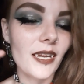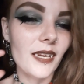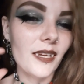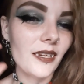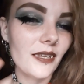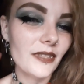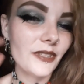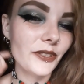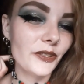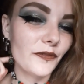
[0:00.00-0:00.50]

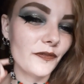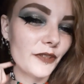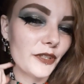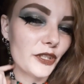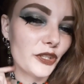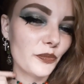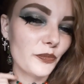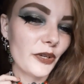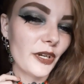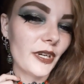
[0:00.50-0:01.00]
here's the
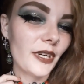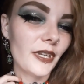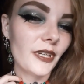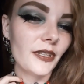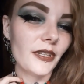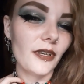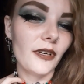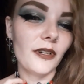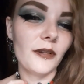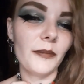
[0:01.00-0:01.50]
finished
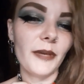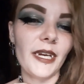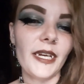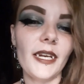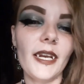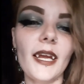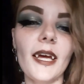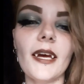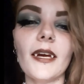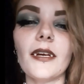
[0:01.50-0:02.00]
product on my
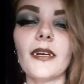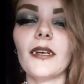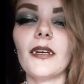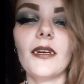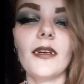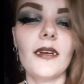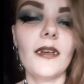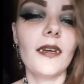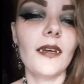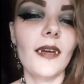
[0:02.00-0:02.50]
neck.
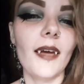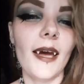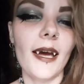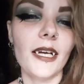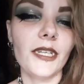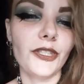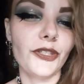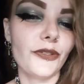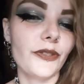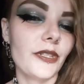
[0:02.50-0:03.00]

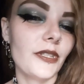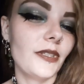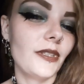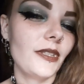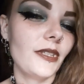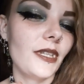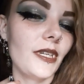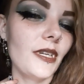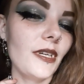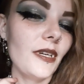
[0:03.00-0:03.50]
As you can
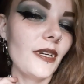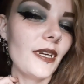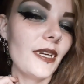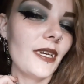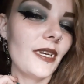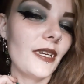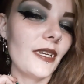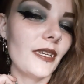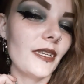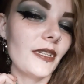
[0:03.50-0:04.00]
see,
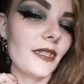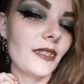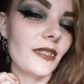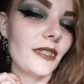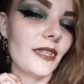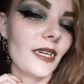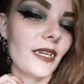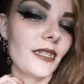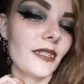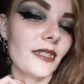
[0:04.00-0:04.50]
it is
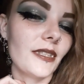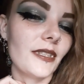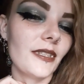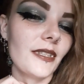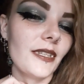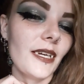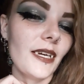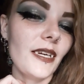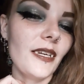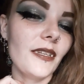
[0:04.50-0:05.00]
nice and
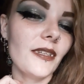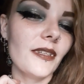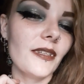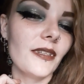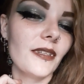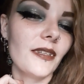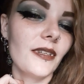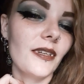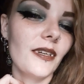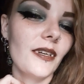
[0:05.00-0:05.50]
tight.
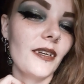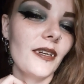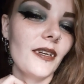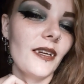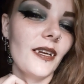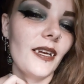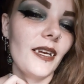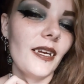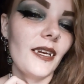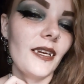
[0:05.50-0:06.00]

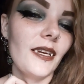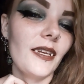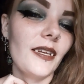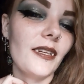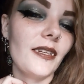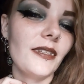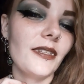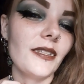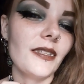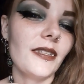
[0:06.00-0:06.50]

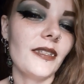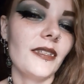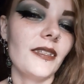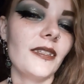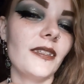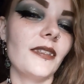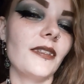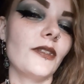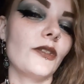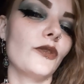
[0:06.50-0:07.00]
It
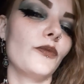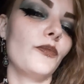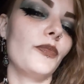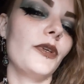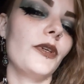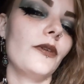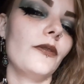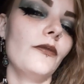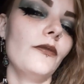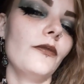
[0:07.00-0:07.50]
is
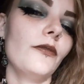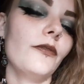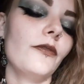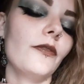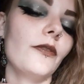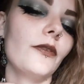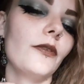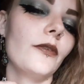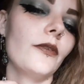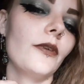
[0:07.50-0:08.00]

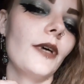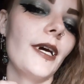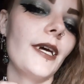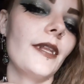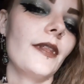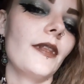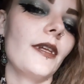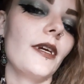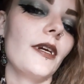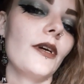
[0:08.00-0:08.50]
beautiful. I
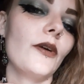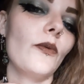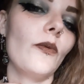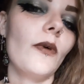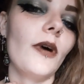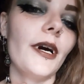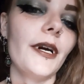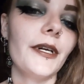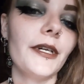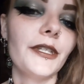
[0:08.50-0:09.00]
think
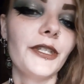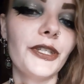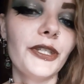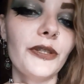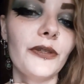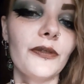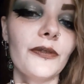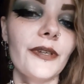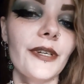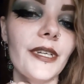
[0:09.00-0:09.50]
wire
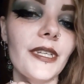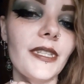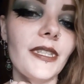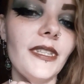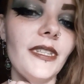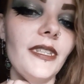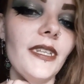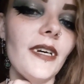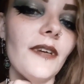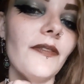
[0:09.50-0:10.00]
jewelry is
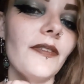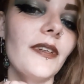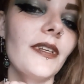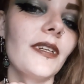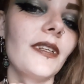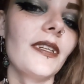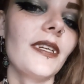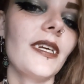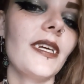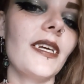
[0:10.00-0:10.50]

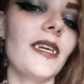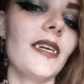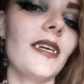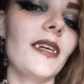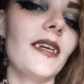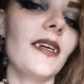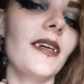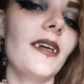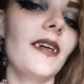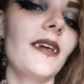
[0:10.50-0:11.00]
definitely